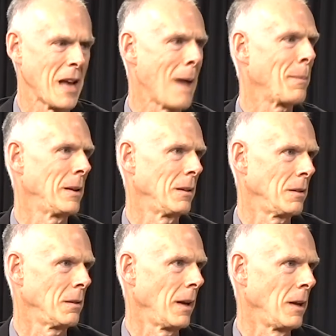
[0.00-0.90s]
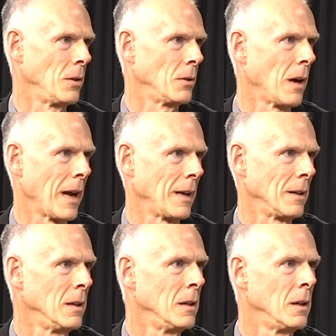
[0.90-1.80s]
happened in
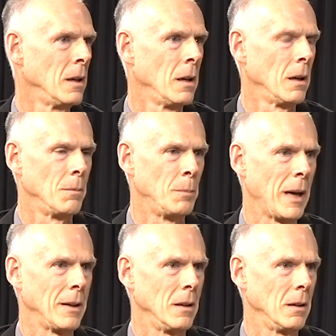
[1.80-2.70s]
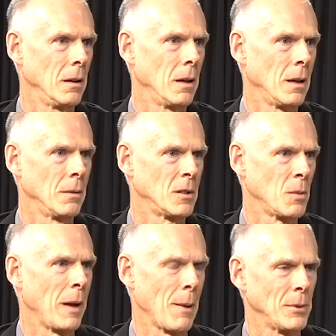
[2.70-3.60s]
Ukraine, but
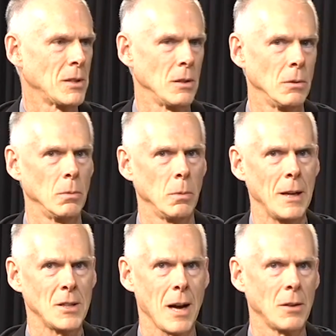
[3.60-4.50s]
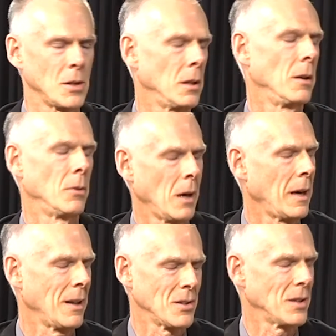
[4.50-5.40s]
to be able to reach out to the
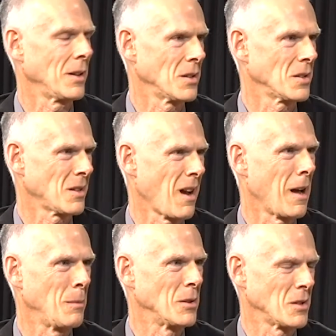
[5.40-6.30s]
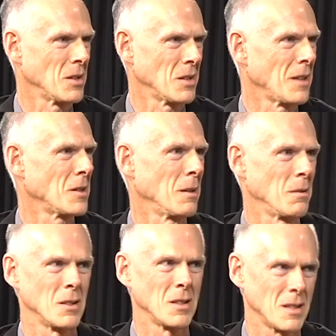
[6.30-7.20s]
Ukrainians at this time is just such
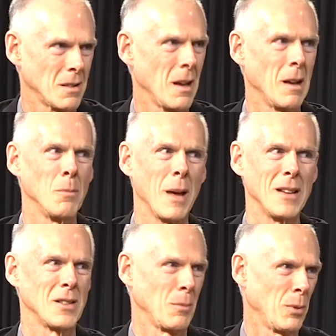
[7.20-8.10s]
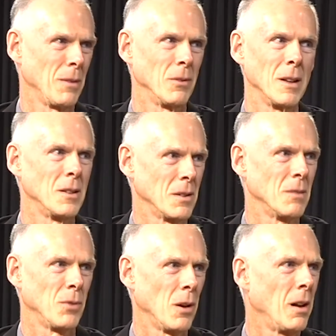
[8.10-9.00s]
an amazing privilege
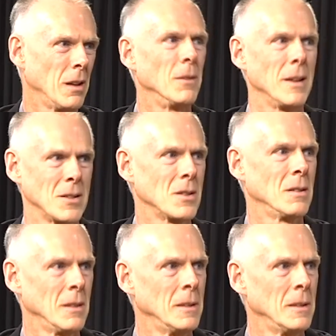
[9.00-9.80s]
for all of us.